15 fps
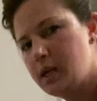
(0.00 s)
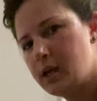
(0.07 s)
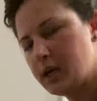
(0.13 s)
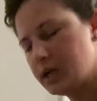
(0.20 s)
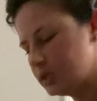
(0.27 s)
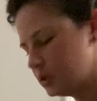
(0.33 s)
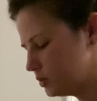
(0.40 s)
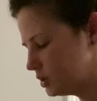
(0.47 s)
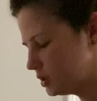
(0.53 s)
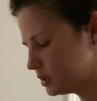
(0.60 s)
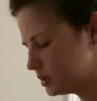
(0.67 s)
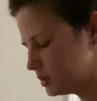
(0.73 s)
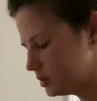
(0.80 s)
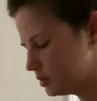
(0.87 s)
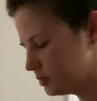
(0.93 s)
and you would just
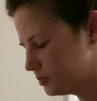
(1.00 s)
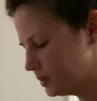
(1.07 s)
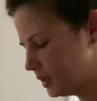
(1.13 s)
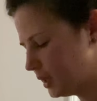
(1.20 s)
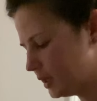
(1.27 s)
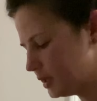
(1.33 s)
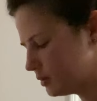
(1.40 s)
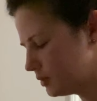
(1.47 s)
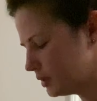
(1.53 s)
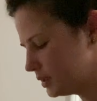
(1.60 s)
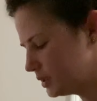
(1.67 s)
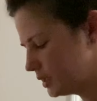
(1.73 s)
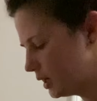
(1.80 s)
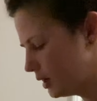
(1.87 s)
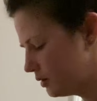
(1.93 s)
still be anchoring
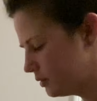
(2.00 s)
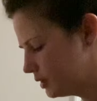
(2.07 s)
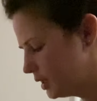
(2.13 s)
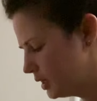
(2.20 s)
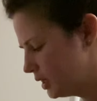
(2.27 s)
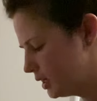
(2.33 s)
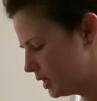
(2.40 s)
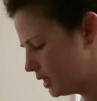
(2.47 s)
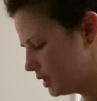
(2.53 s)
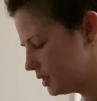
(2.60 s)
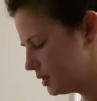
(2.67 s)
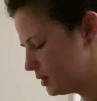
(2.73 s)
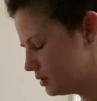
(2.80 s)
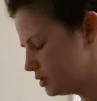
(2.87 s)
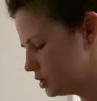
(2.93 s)
down and
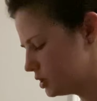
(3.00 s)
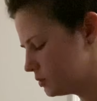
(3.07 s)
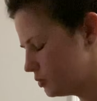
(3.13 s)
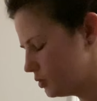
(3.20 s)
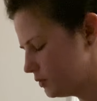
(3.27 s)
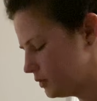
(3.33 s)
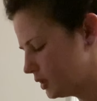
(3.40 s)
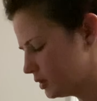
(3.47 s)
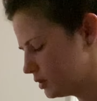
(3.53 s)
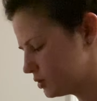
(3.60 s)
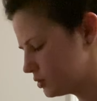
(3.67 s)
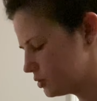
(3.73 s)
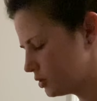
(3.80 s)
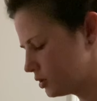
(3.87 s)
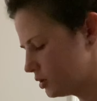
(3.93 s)
then just moving in a
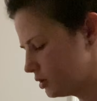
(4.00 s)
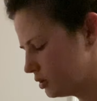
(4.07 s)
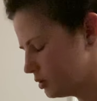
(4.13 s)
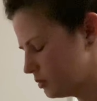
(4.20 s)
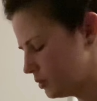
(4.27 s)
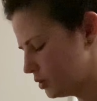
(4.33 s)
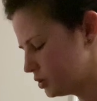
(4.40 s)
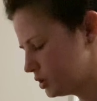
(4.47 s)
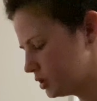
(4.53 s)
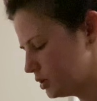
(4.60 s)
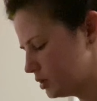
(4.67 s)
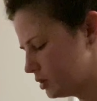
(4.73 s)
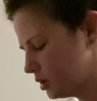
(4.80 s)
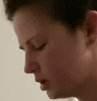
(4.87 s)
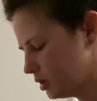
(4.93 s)
circular
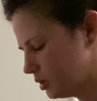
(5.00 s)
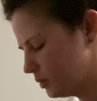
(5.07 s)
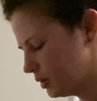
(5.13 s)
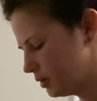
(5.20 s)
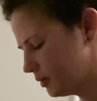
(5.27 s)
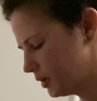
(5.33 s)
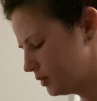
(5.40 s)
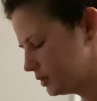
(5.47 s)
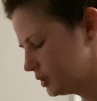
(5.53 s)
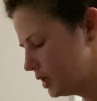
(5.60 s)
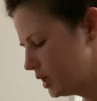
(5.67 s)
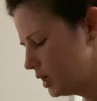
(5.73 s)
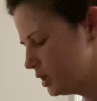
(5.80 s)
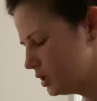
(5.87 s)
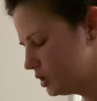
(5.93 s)
motion all the way around.
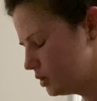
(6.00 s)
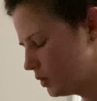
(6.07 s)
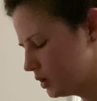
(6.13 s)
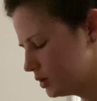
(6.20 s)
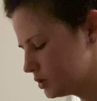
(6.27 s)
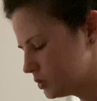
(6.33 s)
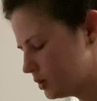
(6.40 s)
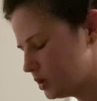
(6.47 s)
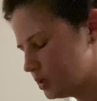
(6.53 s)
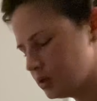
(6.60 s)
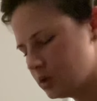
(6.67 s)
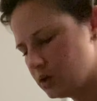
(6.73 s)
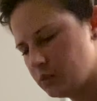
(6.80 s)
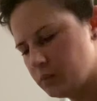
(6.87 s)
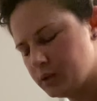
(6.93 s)
You also want to
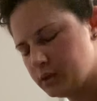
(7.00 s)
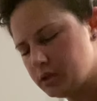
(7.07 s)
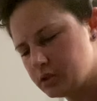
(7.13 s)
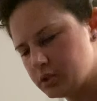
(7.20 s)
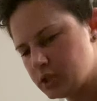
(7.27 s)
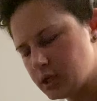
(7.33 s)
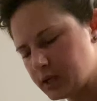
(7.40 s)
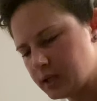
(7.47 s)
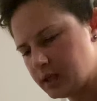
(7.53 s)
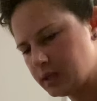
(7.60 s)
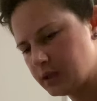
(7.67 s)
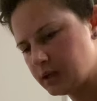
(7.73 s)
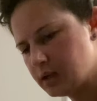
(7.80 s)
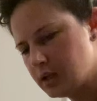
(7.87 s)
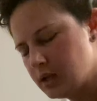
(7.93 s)
note when you're
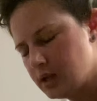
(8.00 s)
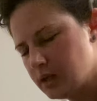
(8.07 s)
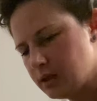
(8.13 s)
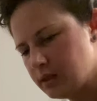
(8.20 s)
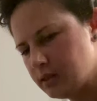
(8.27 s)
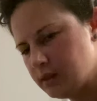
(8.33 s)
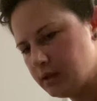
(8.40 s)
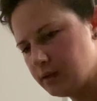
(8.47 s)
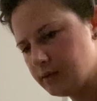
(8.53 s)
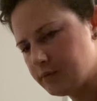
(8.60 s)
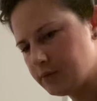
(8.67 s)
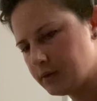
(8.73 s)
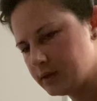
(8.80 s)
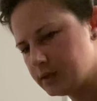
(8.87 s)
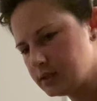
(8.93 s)
checking the
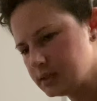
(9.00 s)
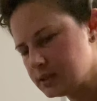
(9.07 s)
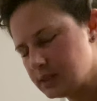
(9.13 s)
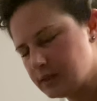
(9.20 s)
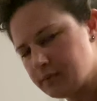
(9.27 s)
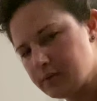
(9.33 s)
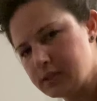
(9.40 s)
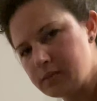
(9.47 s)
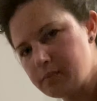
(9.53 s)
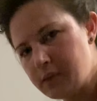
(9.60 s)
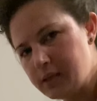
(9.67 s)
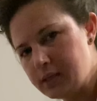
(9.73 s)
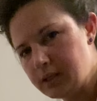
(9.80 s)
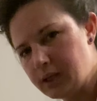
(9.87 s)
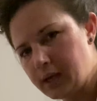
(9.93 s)
fundus if it's
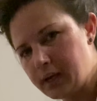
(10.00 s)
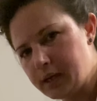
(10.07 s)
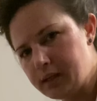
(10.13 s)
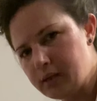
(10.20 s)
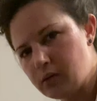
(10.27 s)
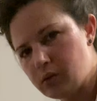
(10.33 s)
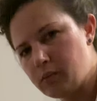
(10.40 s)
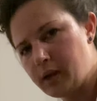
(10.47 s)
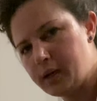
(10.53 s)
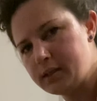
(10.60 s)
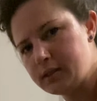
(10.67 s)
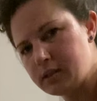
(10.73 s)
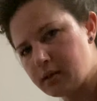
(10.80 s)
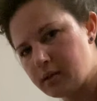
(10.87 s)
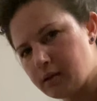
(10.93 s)
midline or right
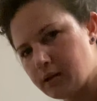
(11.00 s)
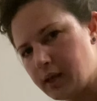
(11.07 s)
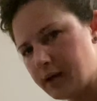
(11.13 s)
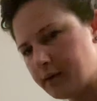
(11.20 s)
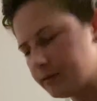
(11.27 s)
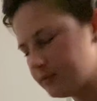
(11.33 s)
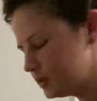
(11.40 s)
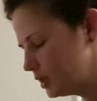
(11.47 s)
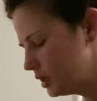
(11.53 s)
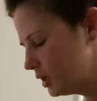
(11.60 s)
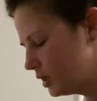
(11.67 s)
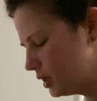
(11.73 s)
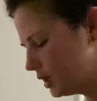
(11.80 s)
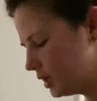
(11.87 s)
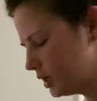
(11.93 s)
to the left.
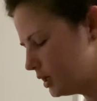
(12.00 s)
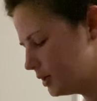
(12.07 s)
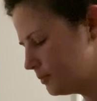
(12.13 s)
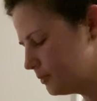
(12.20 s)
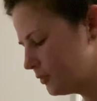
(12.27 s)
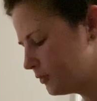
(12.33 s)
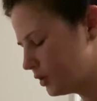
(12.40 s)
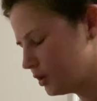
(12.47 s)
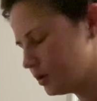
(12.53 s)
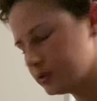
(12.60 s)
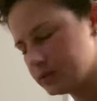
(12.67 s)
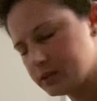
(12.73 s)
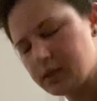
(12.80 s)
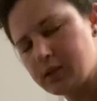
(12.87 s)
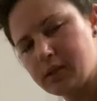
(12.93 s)
For
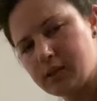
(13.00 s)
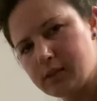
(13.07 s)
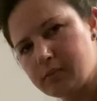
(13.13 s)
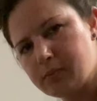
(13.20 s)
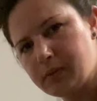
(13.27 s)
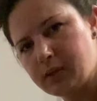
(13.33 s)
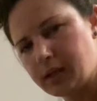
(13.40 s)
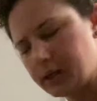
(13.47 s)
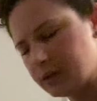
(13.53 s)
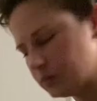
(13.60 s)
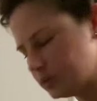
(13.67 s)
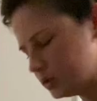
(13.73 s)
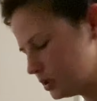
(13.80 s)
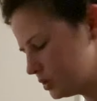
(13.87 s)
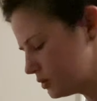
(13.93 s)
hers, it is midline,
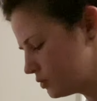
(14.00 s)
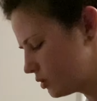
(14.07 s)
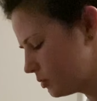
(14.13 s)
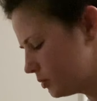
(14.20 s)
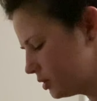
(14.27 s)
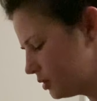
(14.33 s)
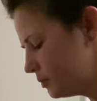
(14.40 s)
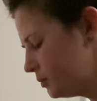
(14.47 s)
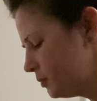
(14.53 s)
which is normal.